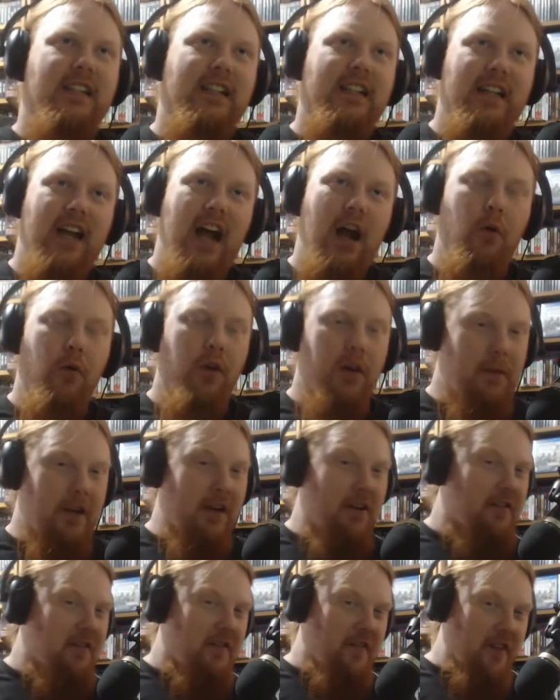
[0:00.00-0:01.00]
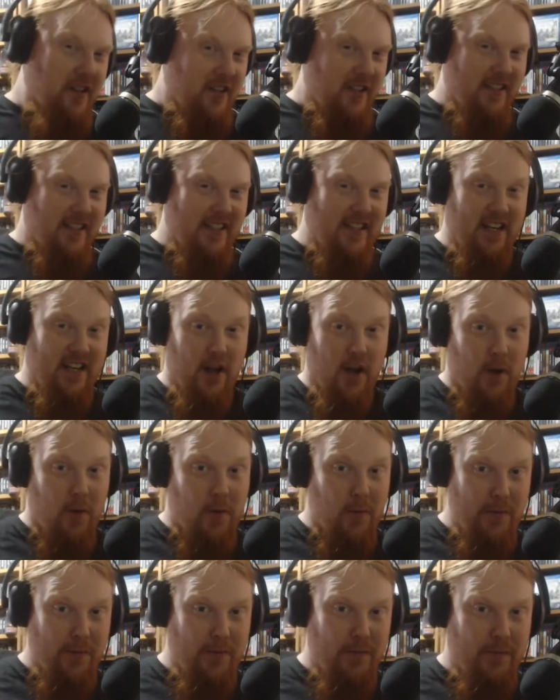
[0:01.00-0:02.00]
I want to be controversial and say
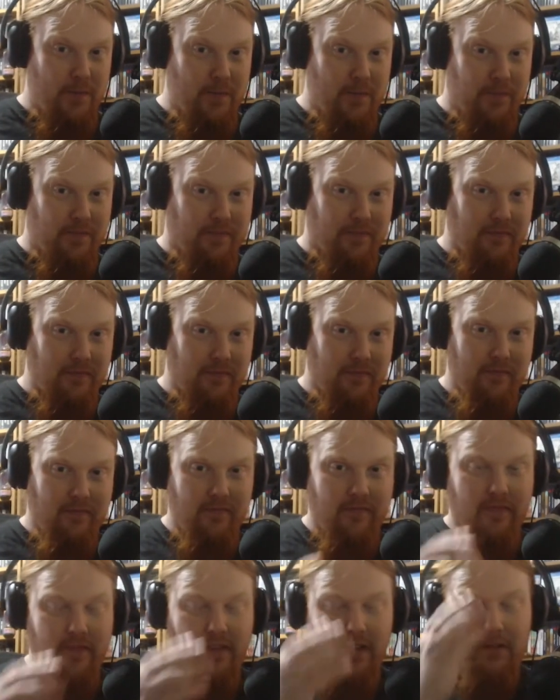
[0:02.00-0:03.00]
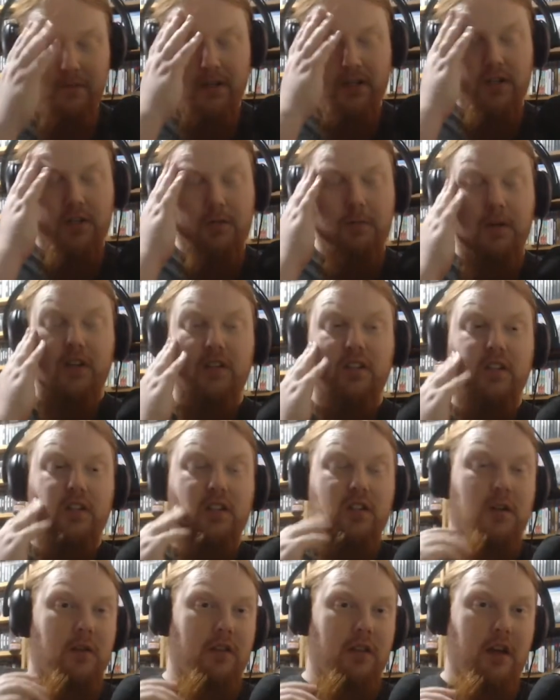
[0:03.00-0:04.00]
no just because
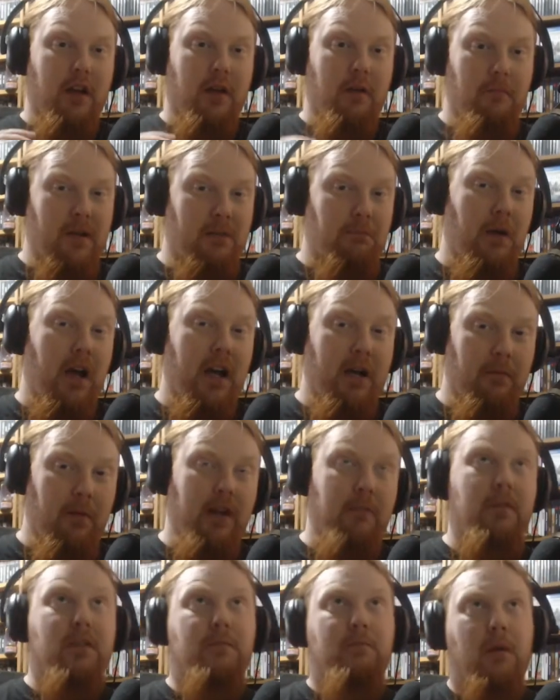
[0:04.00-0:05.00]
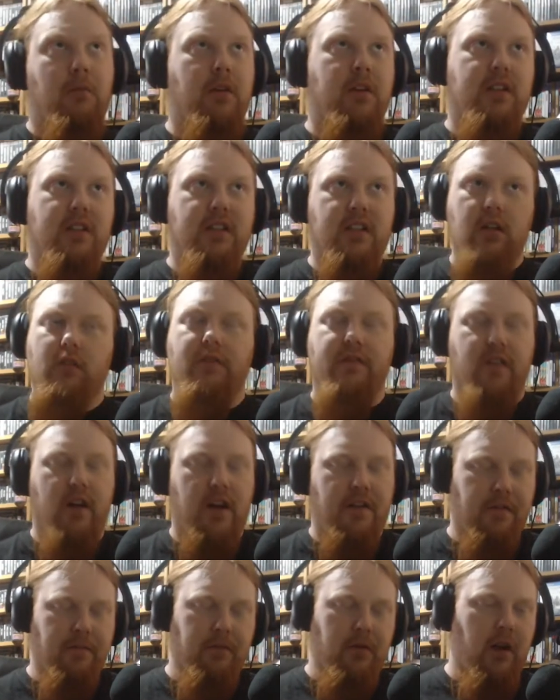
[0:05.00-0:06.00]
the the Miss Pac-Man Miss Pac-Man is still
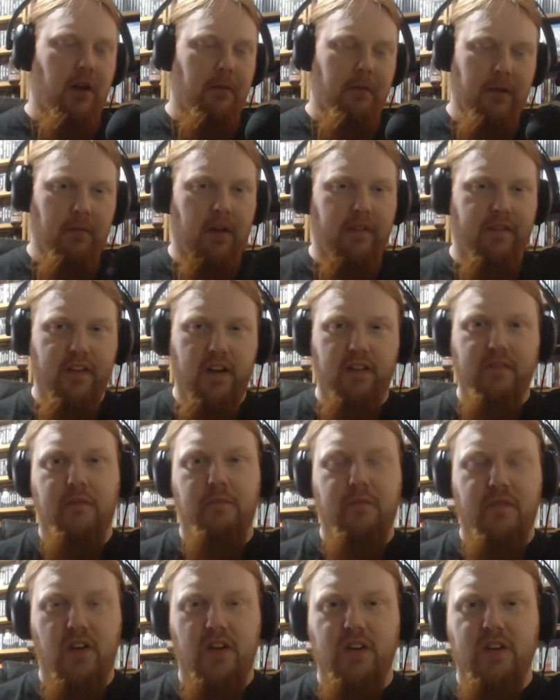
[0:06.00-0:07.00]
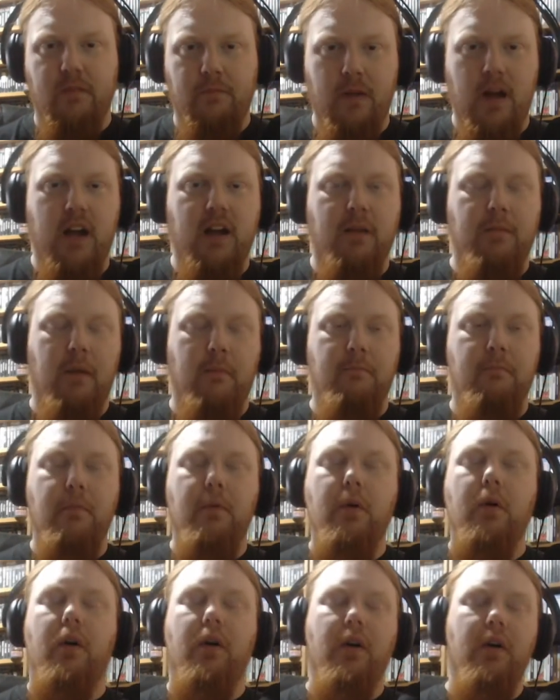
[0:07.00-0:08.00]
forever going to be my favorite version of Pac-Man,
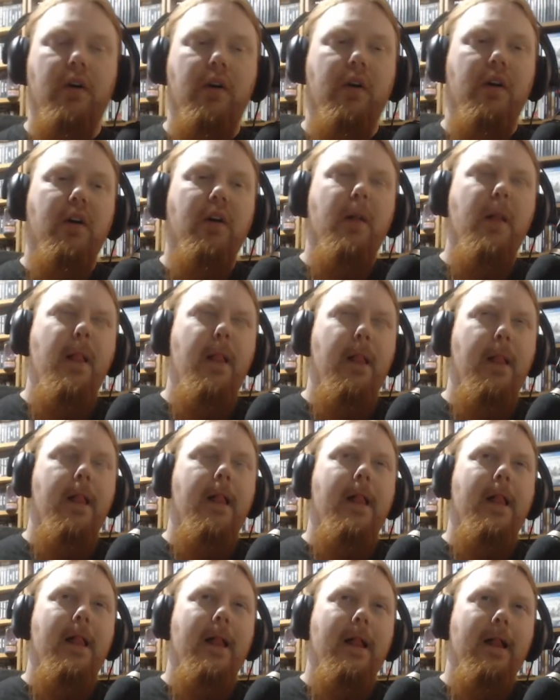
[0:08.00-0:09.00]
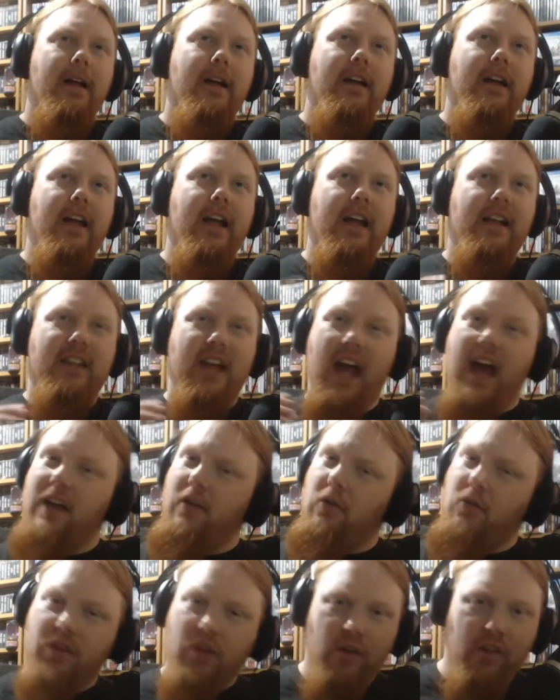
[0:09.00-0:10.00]
but it's had
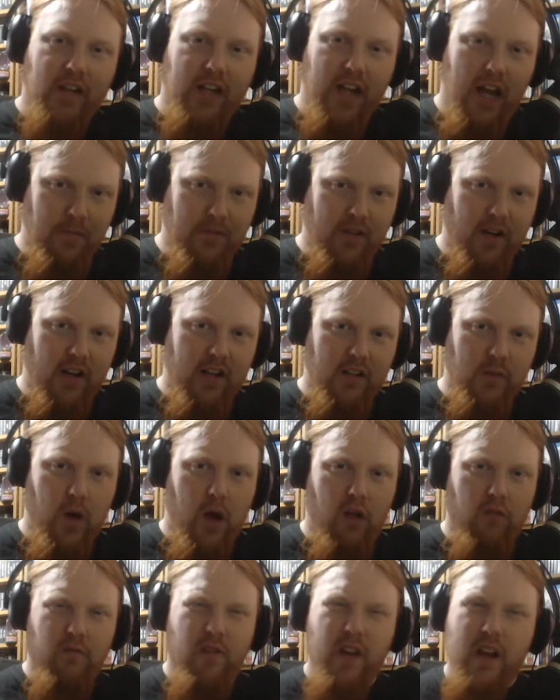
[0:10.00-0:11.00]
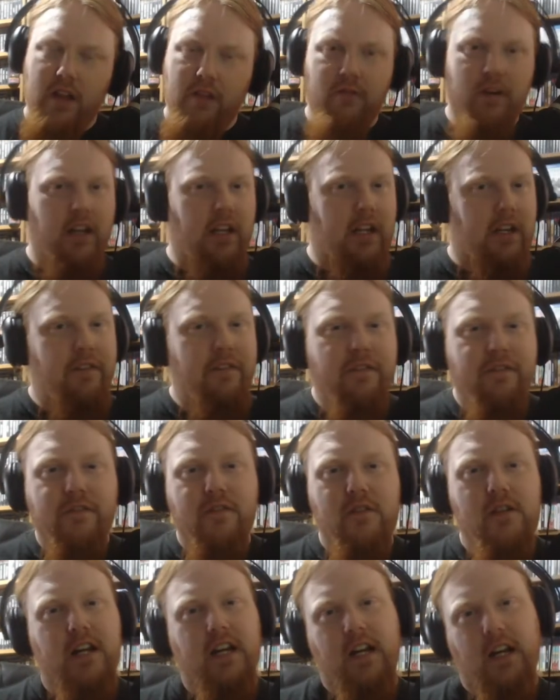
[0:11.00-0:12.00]
all the other games on it as well. Really, really
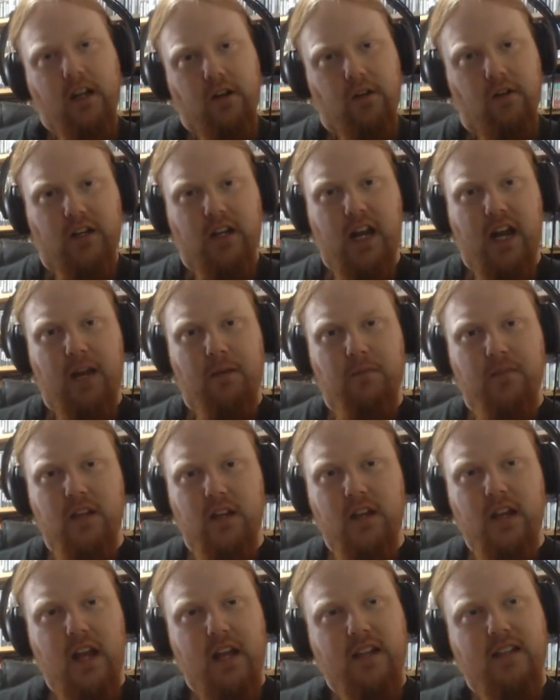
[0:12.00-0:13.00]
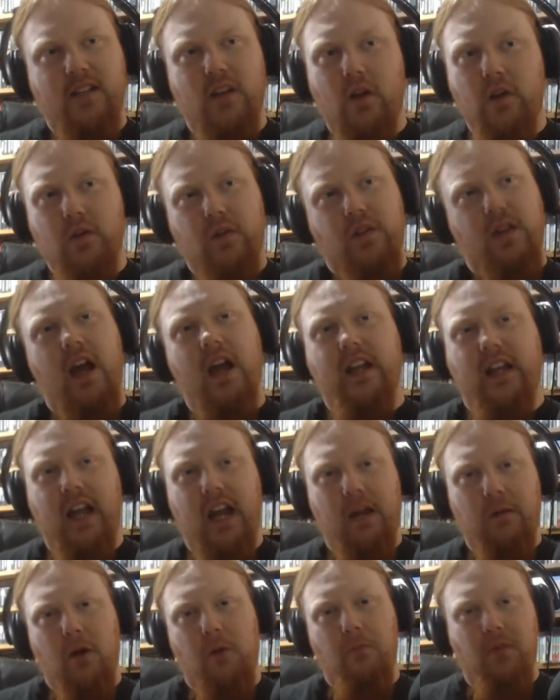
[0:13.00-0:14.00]
freaking good games. And it's though that
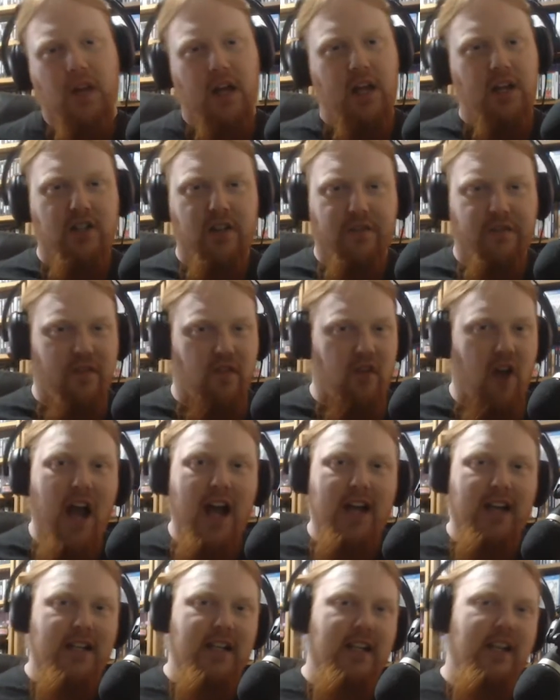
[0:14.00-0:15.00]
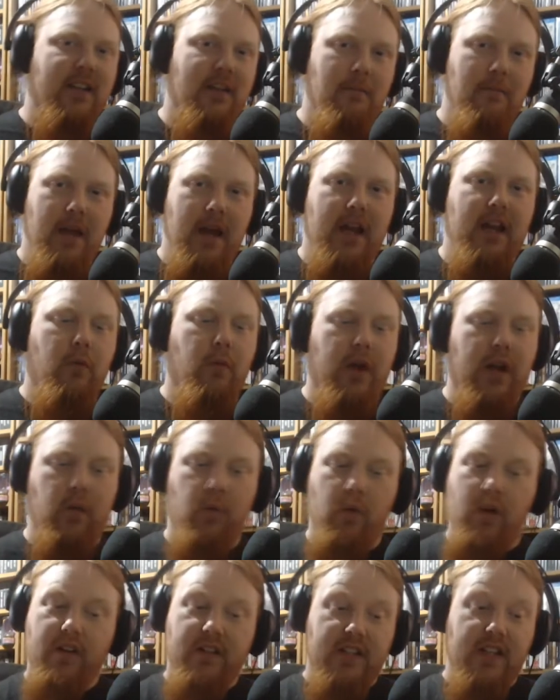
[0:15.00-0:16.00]
game compilation and variety that made it win,
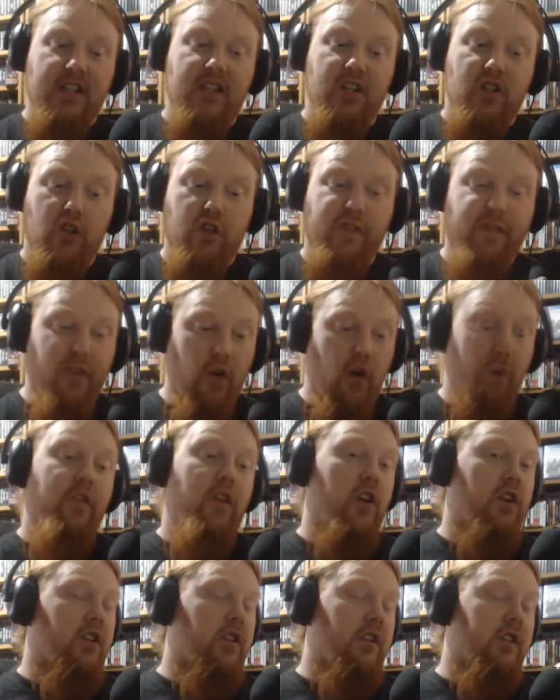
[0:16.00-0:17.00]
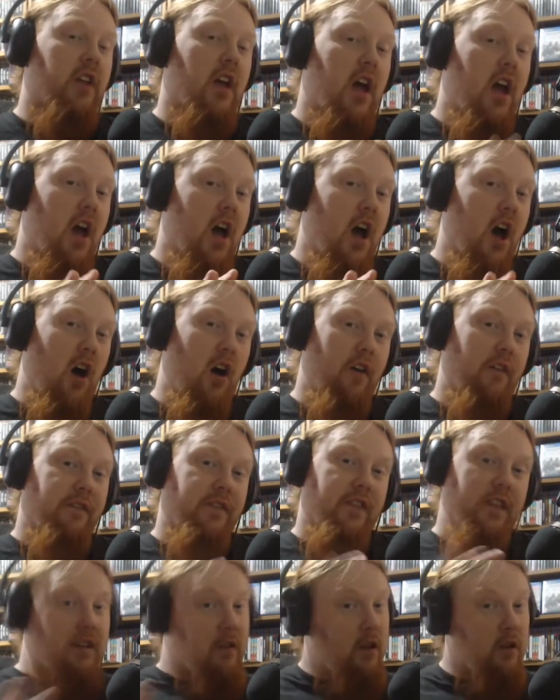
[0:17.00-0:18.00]
whereas this is just four versions of
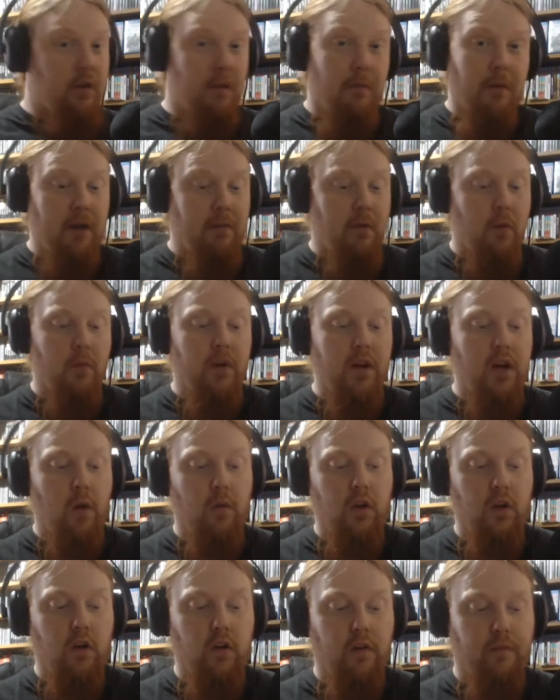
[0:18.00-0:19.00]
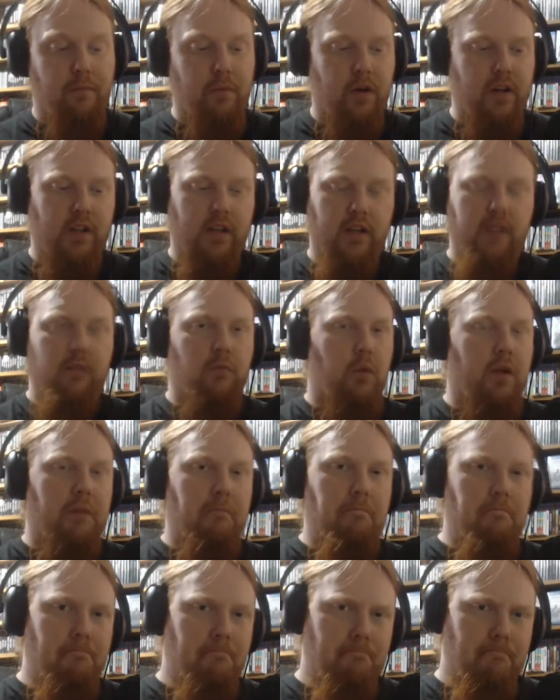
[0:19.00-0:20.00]
the the Pac-Man we know and love, but with
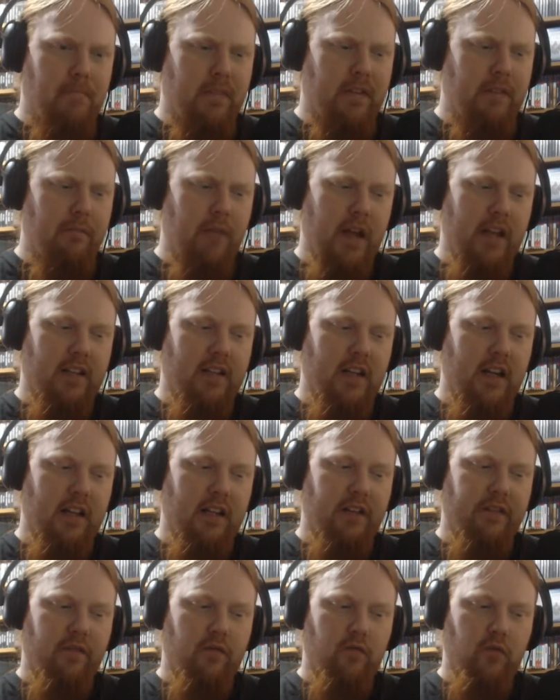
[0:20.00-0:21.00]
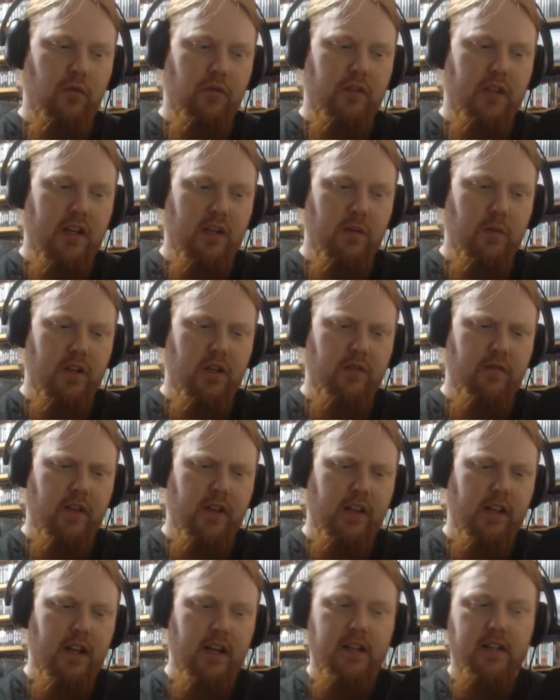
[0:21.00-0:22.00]
entirely different rule sets, which is
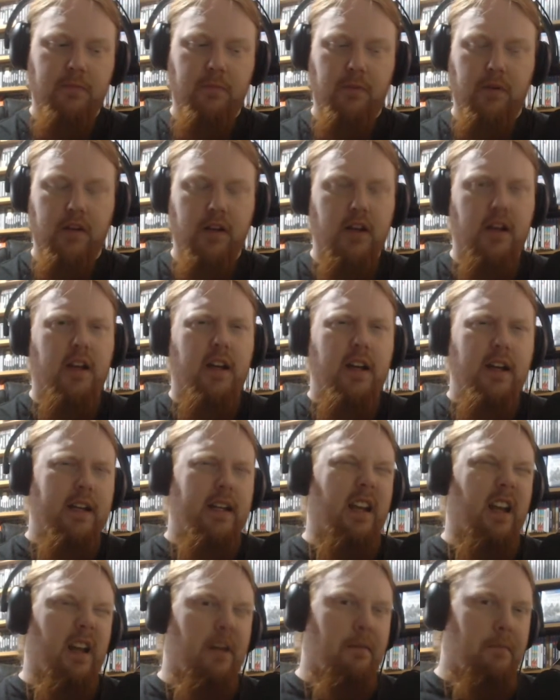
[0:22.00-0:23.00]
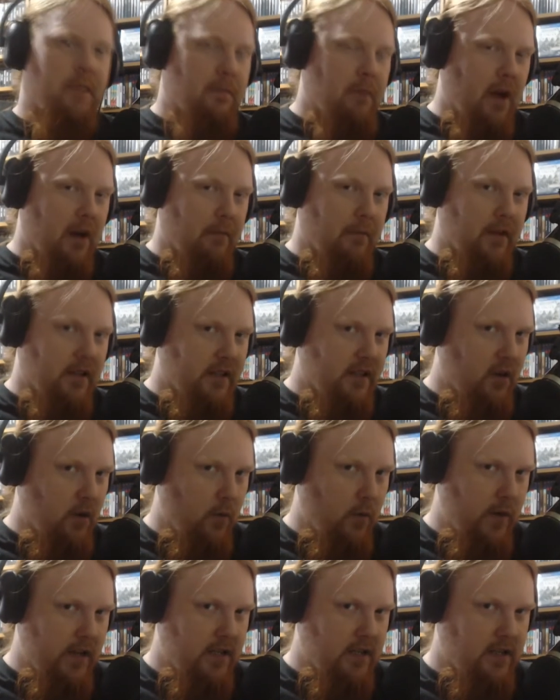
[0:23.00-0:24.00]
really nice. But yeah, Miss Pac-Man still
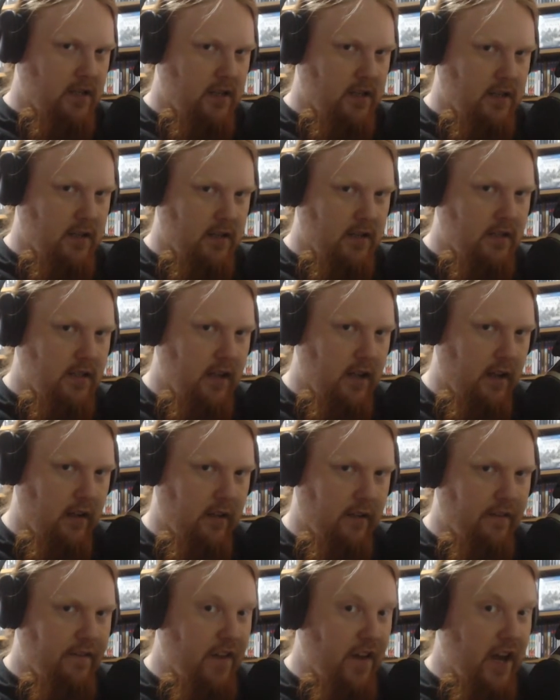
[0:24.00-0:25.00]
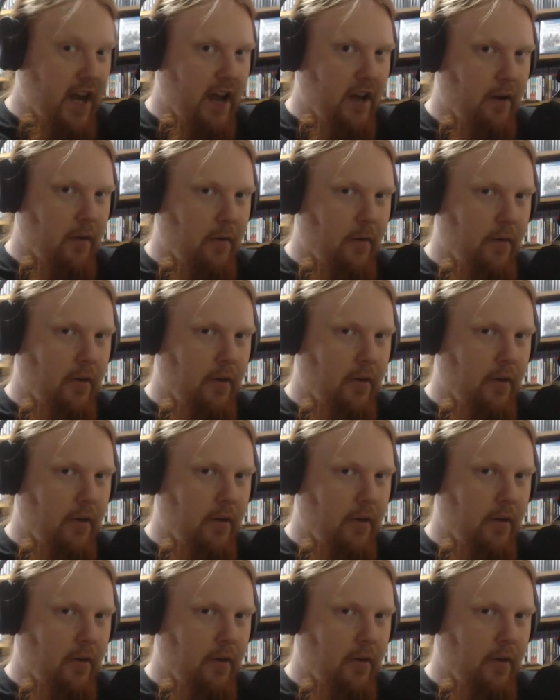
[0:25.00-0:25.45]
wins, still for now.